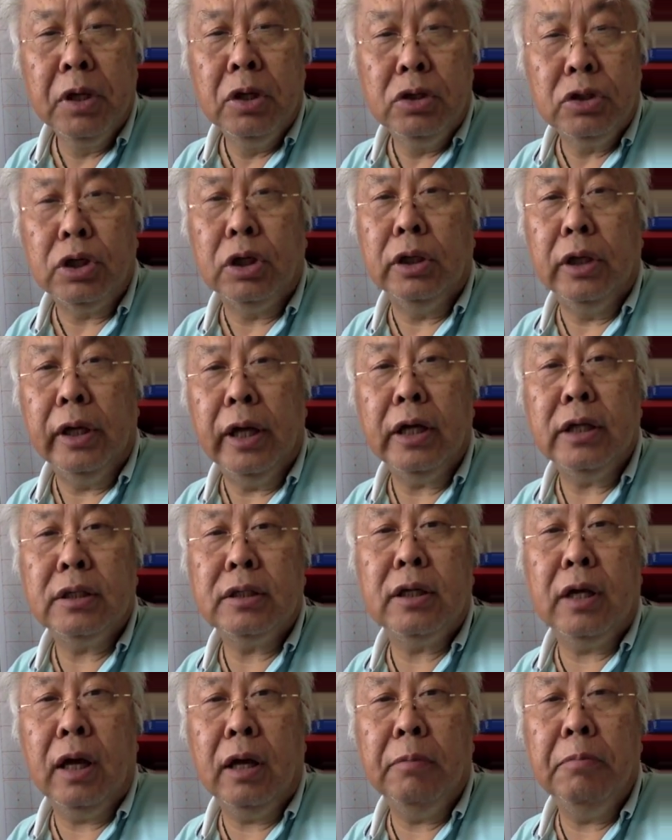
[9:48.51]
So next
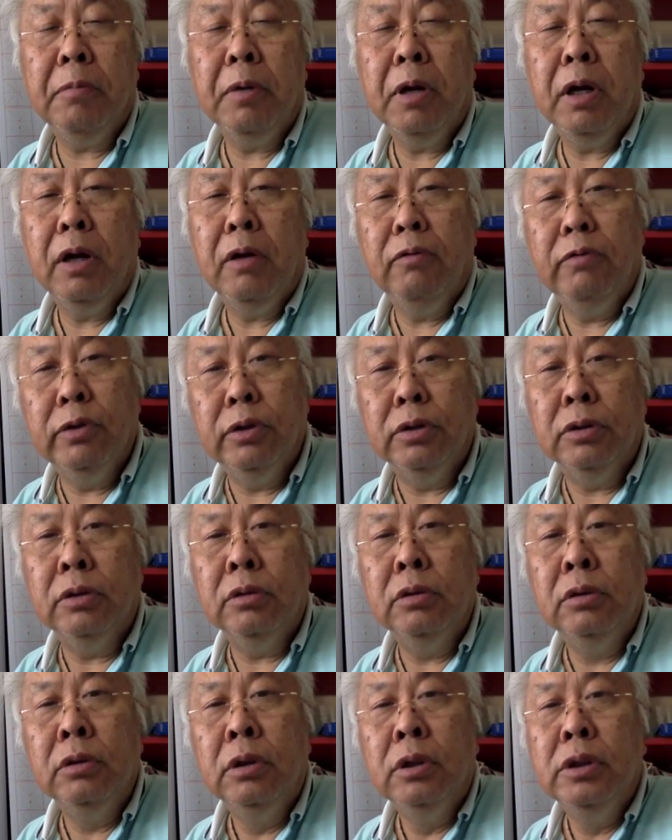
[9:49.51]
time we'll
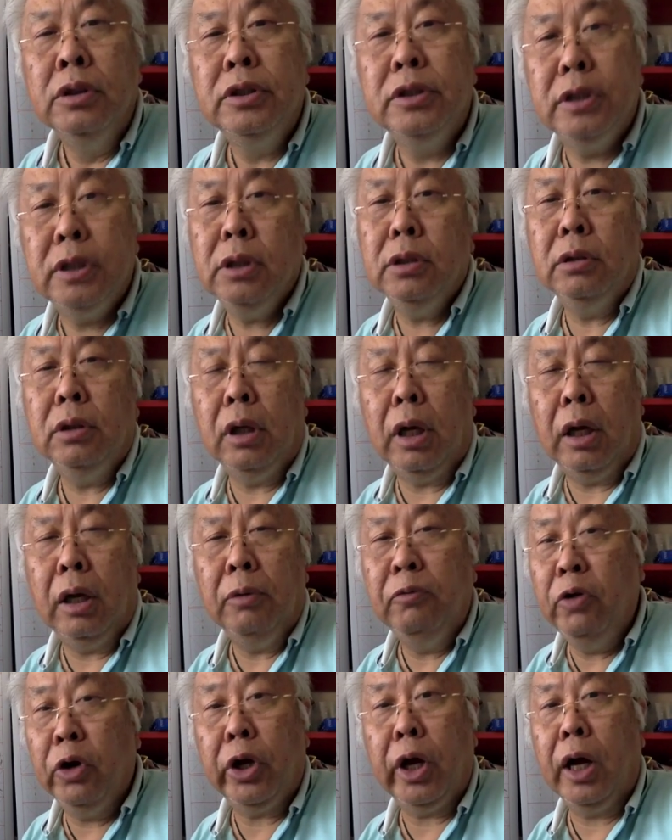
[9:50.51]
still
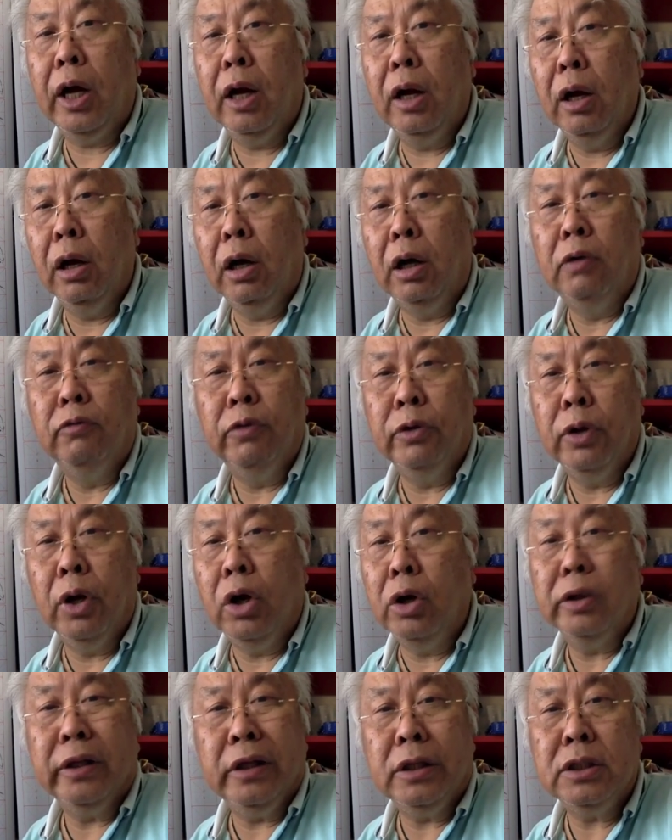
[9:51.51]
working along with
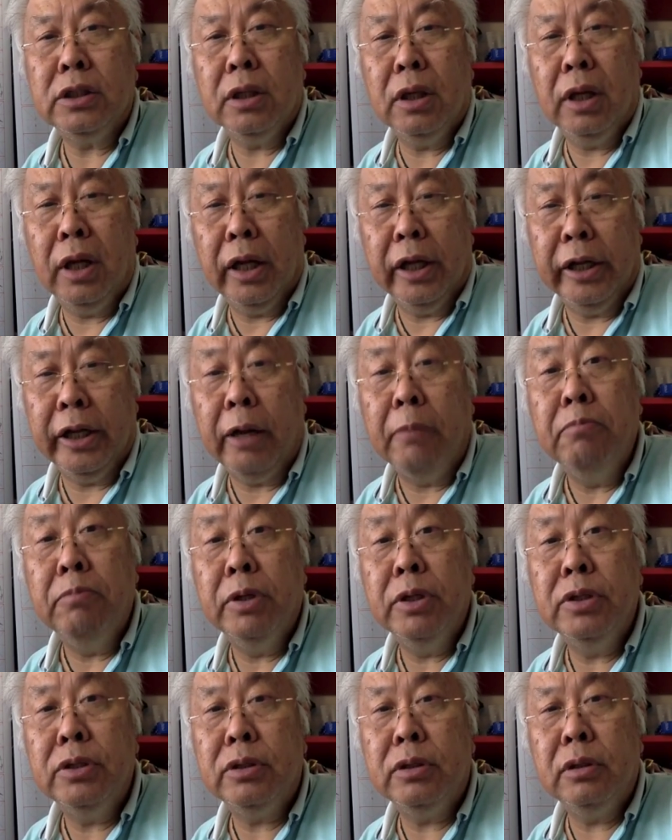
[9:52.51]
all these
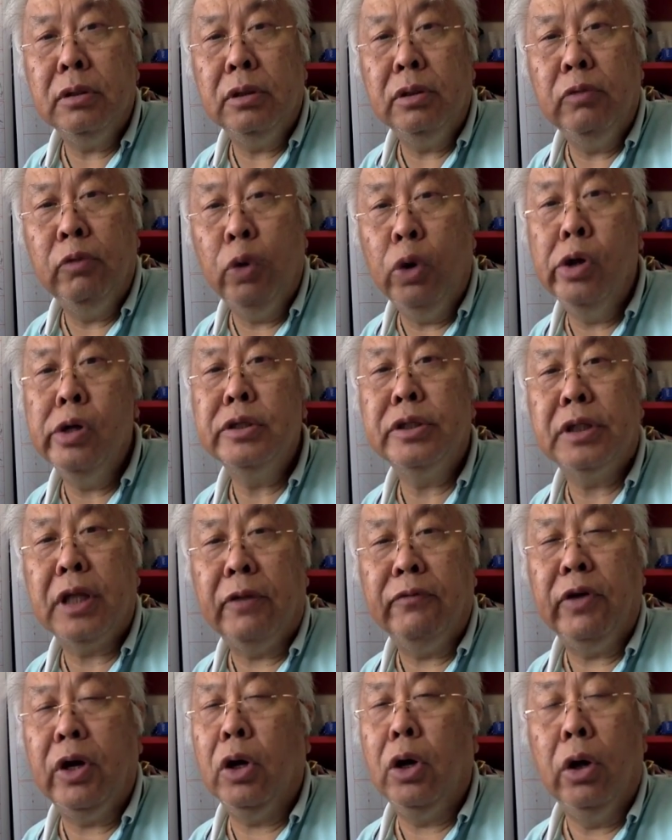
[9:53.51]
numbers, words that
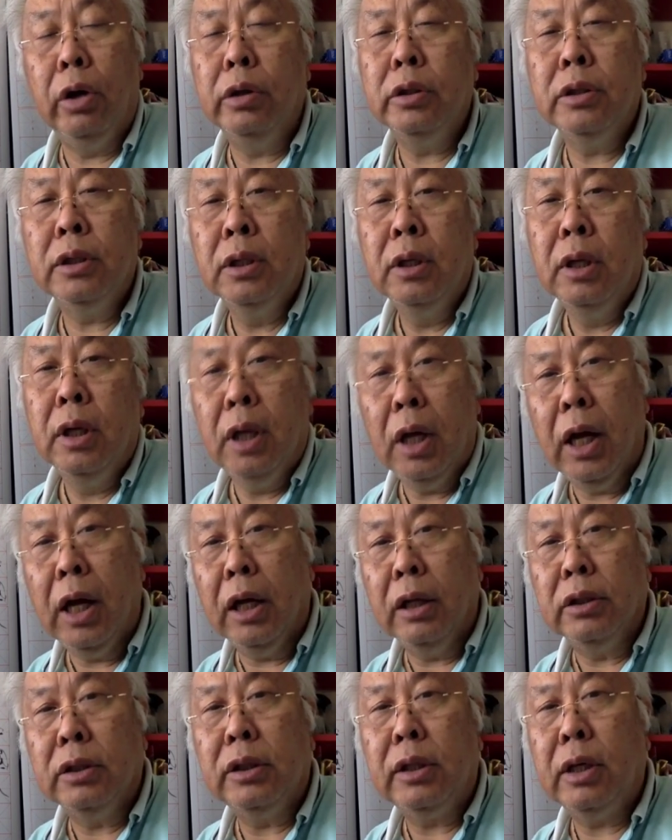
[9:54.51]
we have learned,
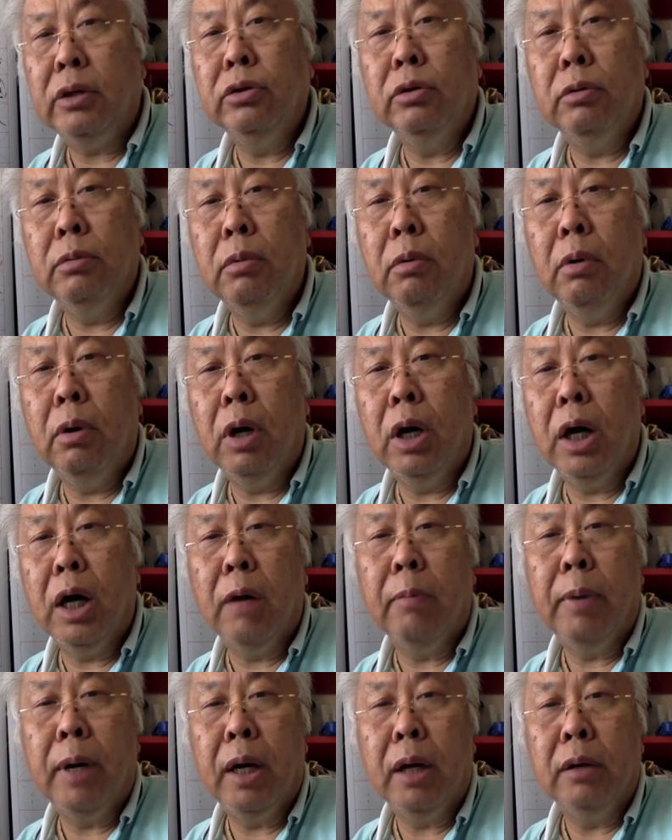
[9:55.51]
and tell you more
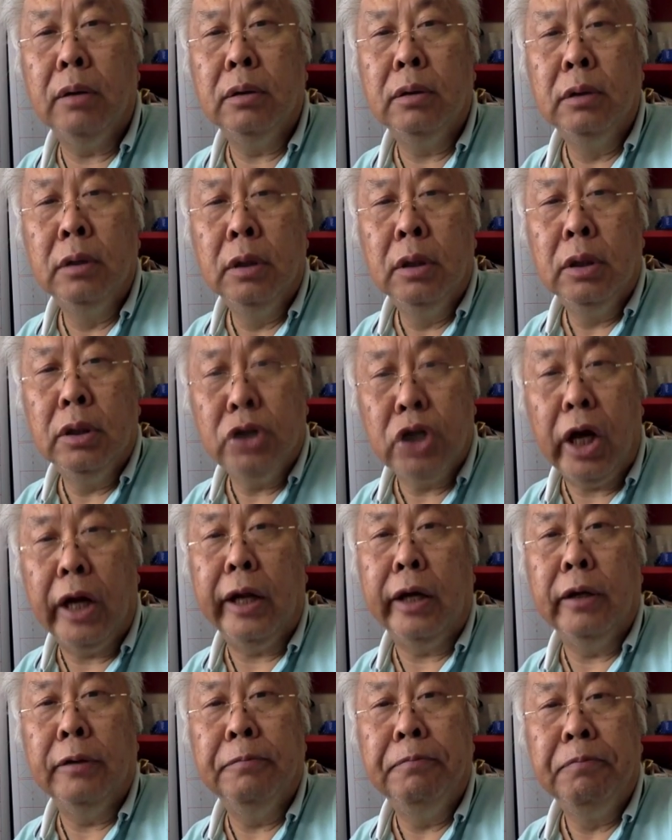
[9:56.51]
about China.
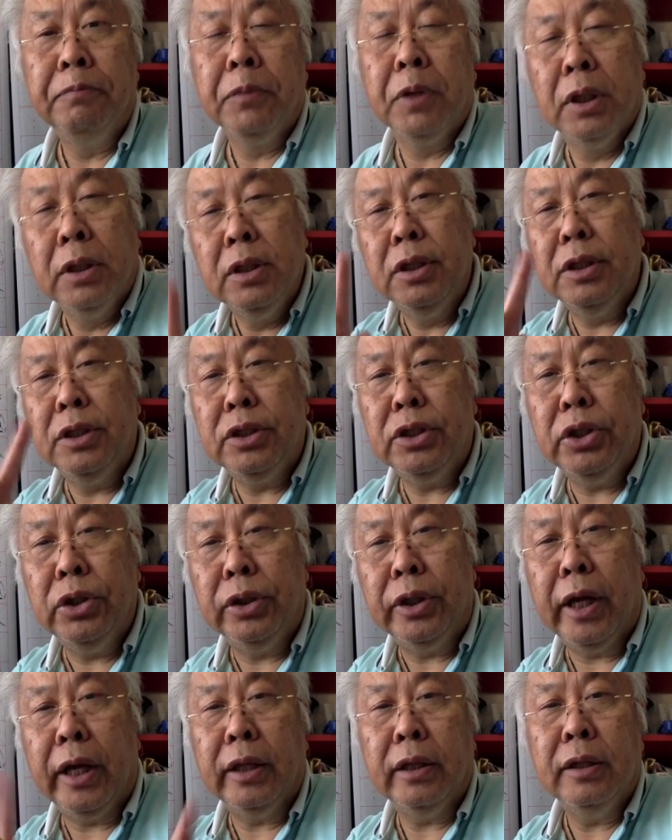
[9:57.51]
See you
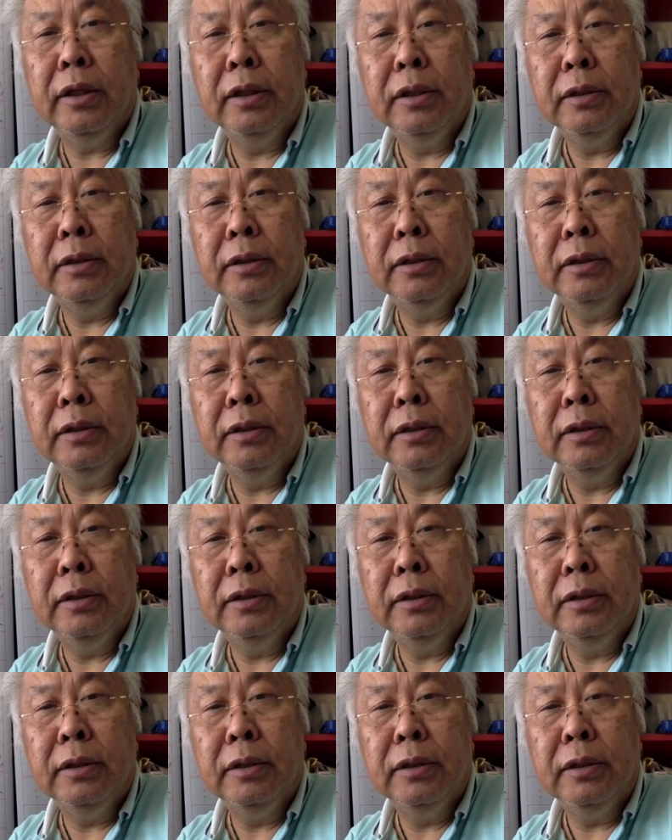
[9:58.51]
then.